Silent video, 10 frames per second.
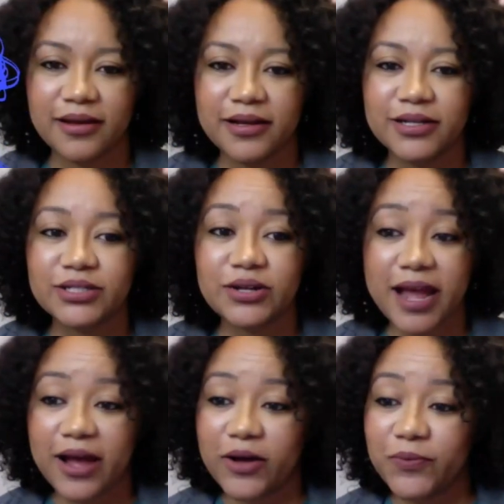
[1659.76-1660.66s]
So
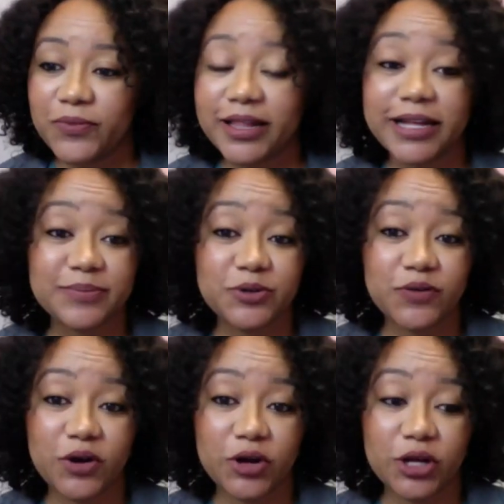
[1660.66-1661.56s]
now let's move
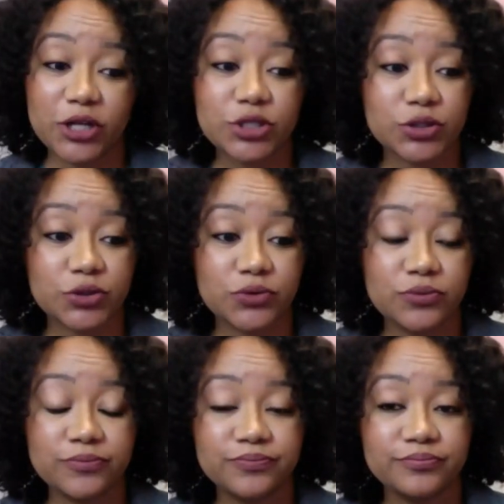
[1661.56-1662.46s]
on to
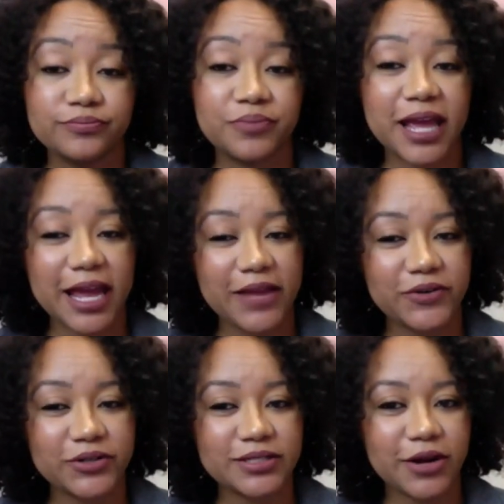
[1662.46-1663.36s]

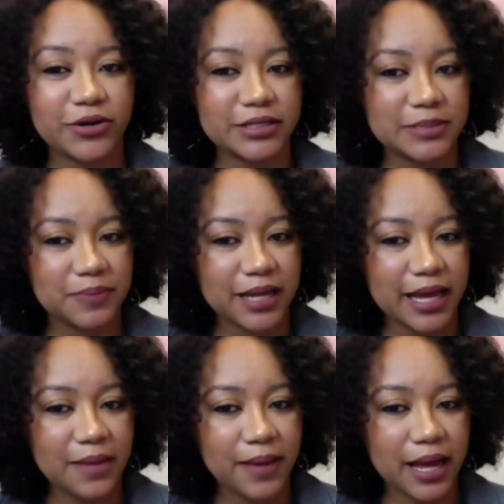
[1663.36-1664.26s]
behaviors that are
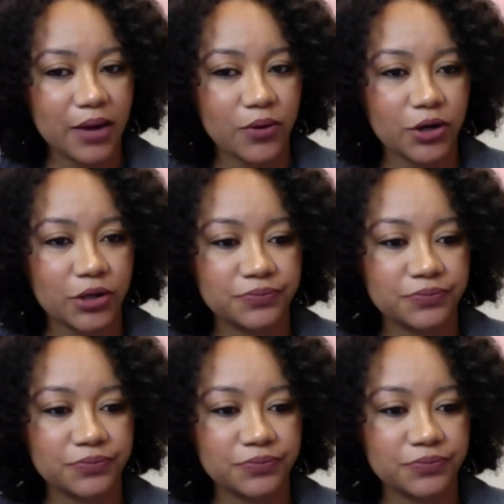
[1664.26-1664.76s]
displaying power.